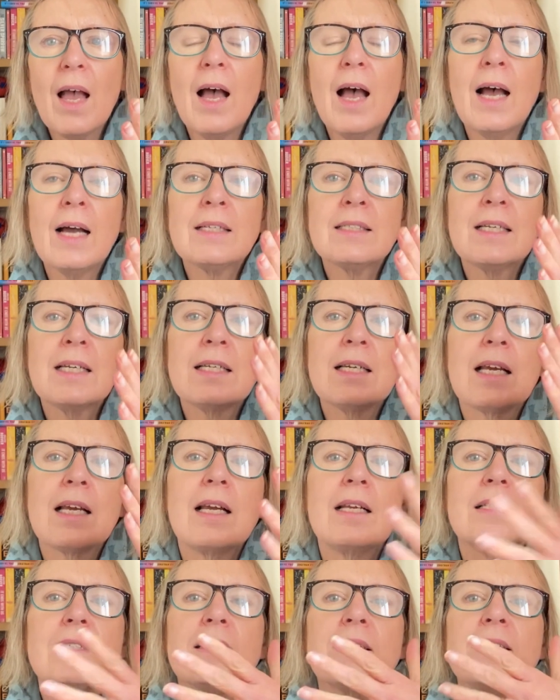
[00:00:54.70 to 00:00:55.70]
and it,
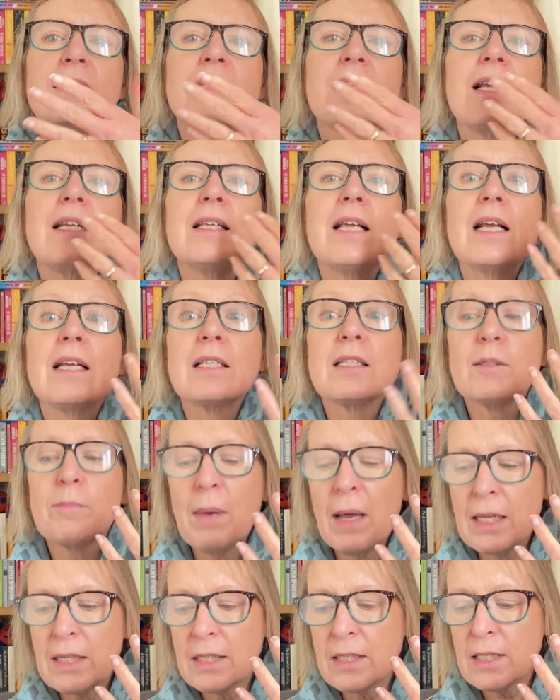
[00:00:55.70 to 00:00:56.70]
it's, it
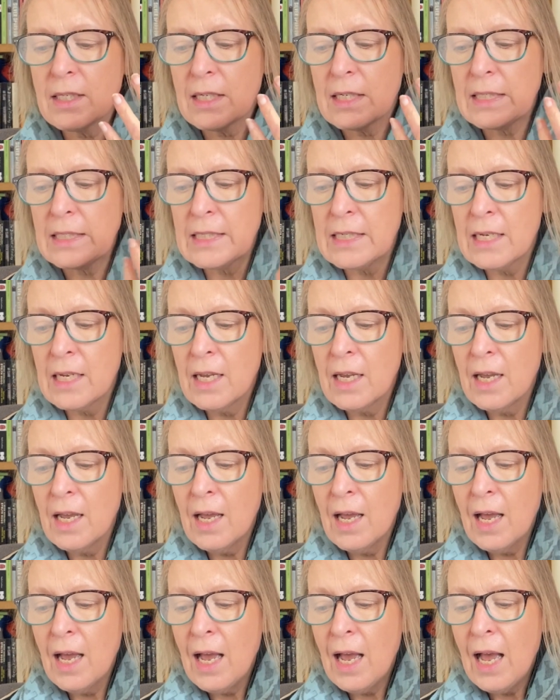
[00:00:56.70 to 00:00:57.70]
expands it.
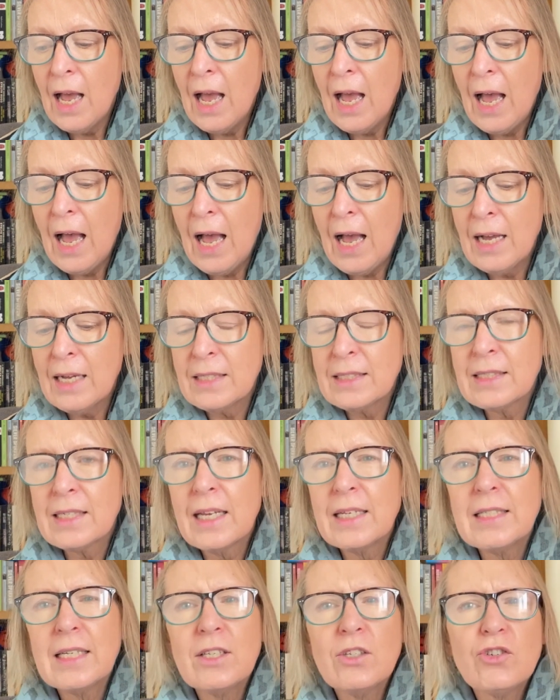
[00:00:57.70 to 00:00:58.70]
And
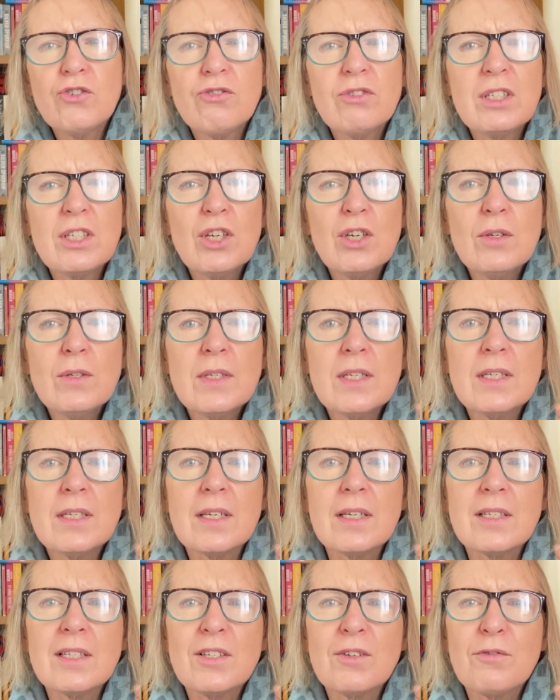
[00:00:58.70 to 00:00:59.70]
it introduces
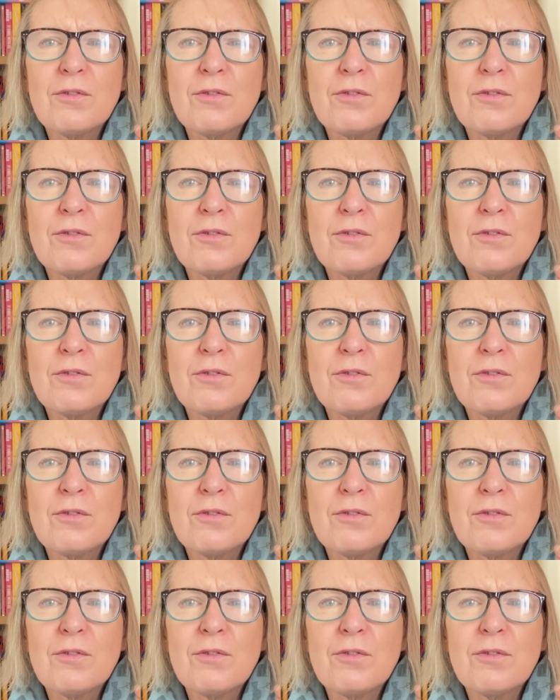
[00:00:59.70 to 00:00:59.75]
us to